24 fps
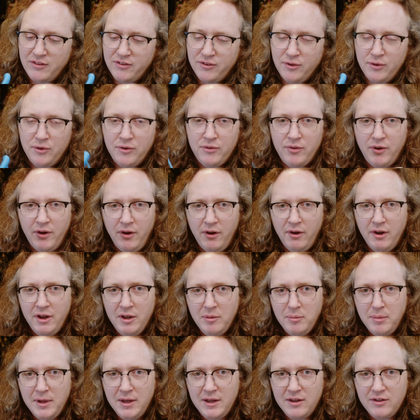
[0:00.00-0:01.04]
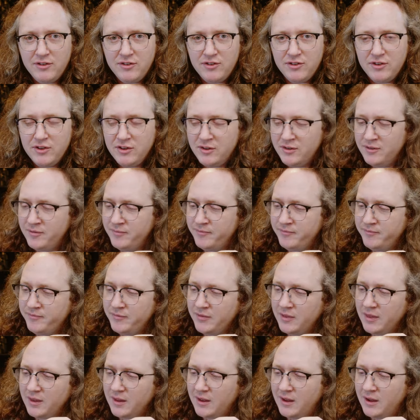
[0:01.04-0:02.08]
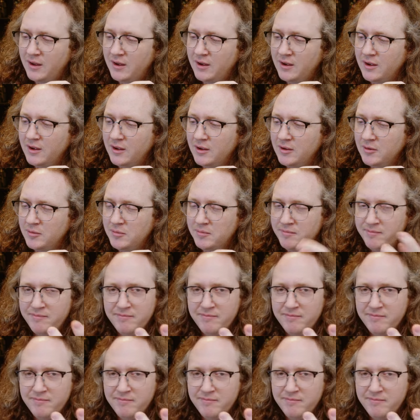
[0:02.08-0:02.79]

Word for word: this sort of high-pitched uh,